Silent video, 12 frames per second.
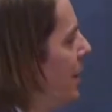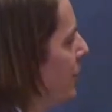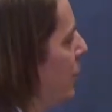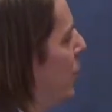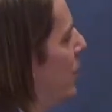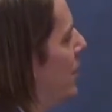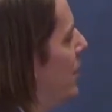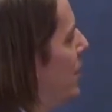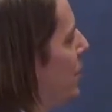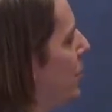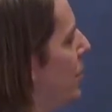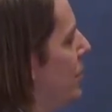So
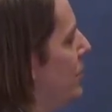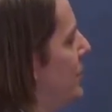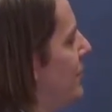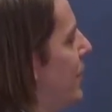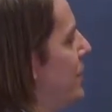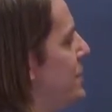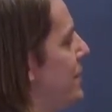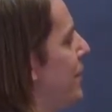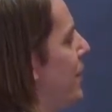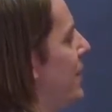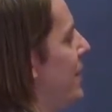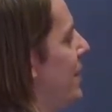here you see very
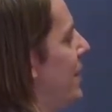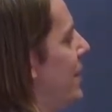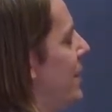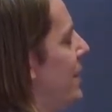different uh,